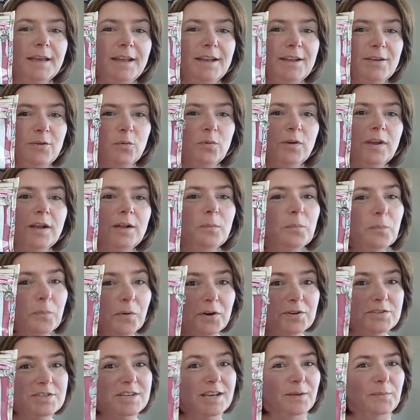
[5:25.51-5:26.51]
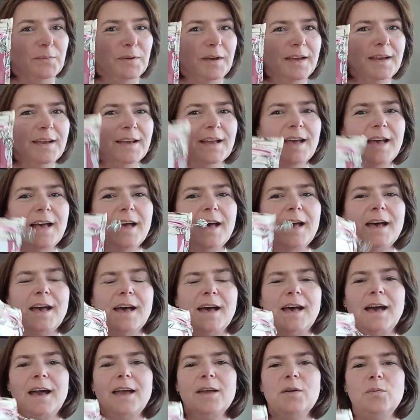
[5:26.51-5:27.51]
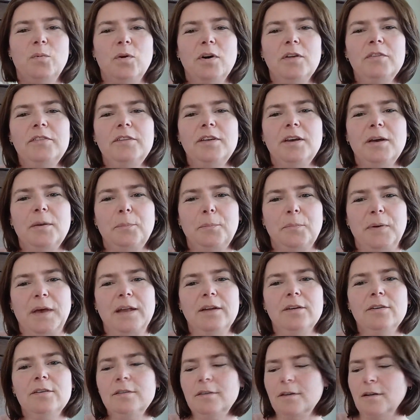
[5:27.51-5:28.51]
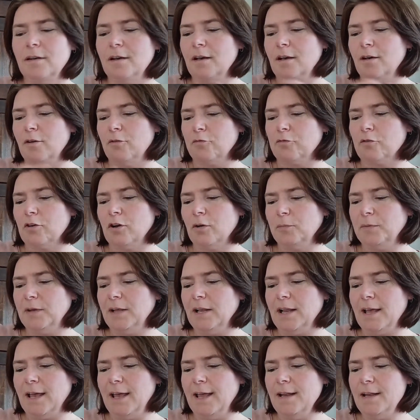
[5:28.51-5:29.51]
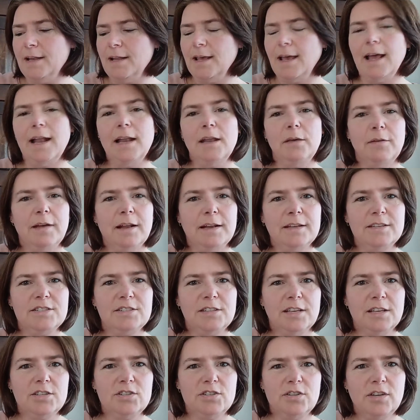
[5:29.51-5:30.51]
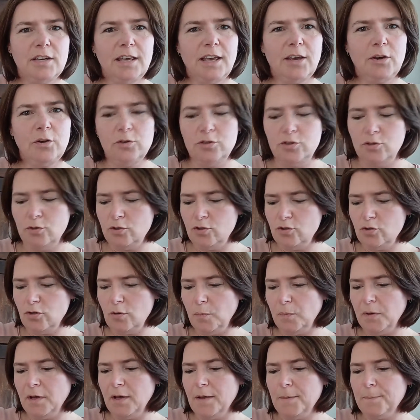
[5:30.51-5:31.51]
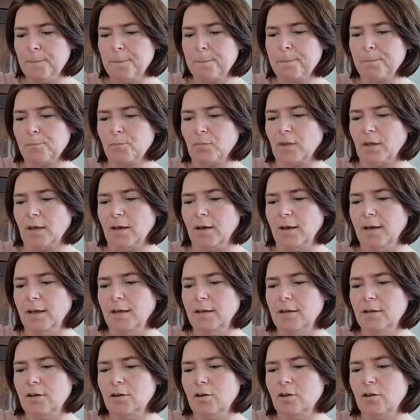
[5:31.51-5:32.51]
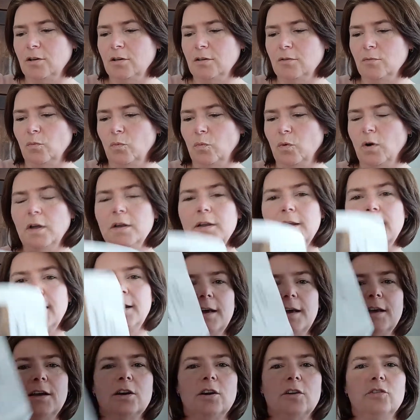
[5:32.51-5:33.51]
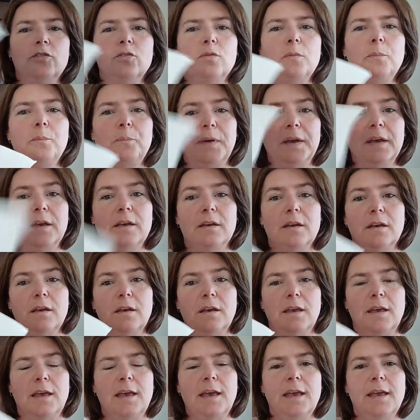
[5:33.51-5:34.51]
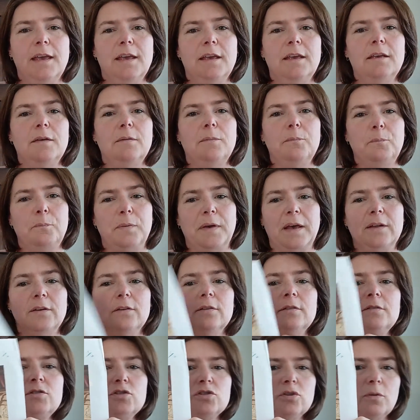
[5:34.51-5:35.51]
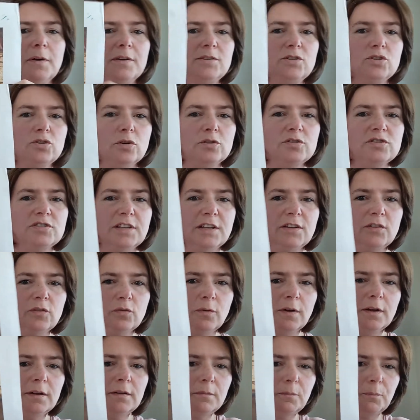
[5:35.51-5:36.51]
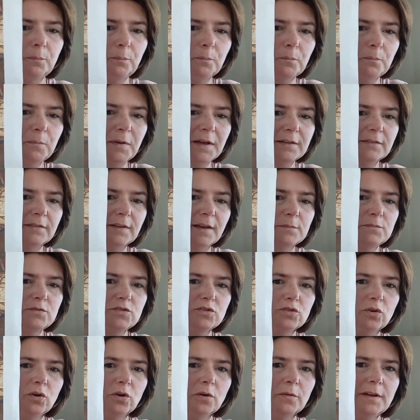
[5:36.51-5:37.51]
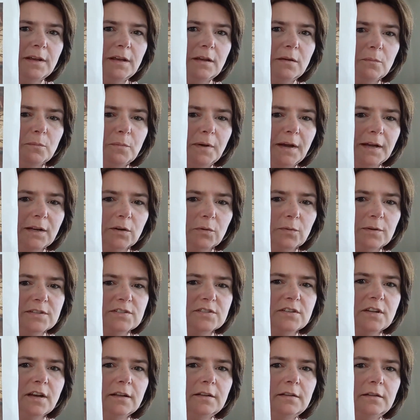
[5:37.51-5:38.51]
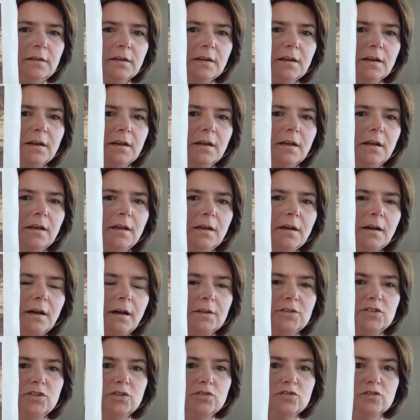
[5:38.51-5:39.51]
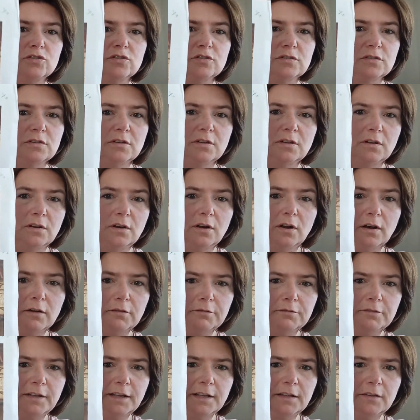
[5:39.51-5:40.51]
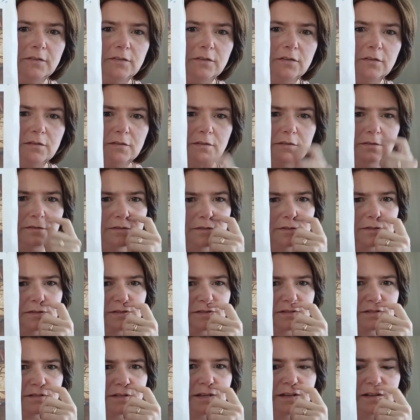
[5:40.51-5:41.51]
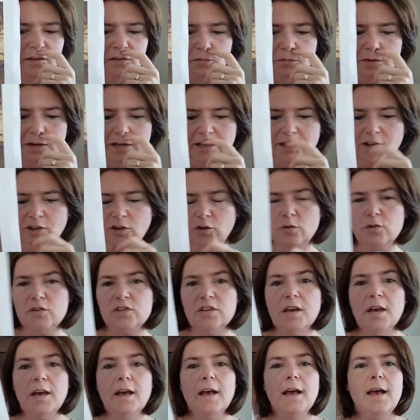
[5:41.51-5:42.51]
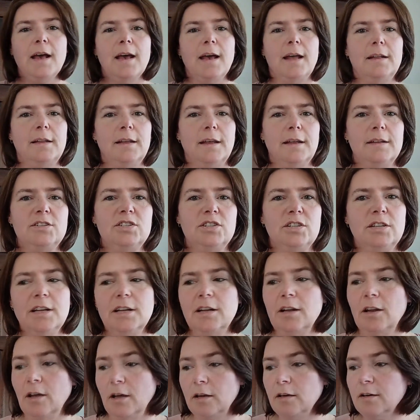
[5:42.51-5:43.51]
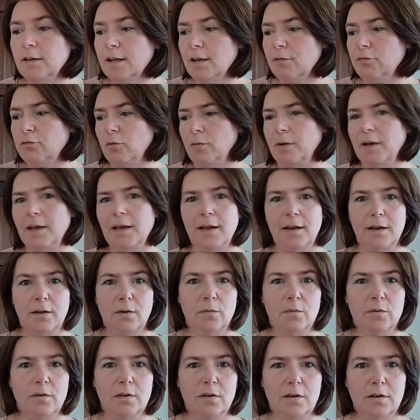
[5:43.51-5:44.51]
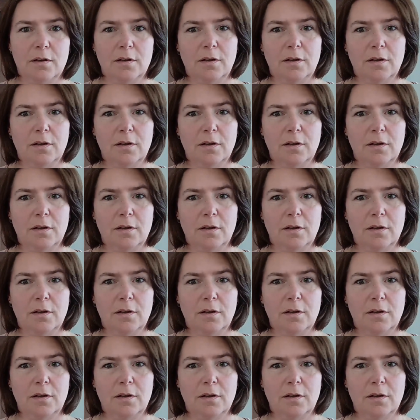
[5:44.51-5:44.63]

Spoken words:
in a real project bag. I won the pattern from Elaine, Ellie Welly Stitcher, here on YouTube. I won I got to pick a pattern, so I chose this one, Bedtime Story by Chris Dunn. I just loved it. I think it's really cute. And then she did another giveaway, and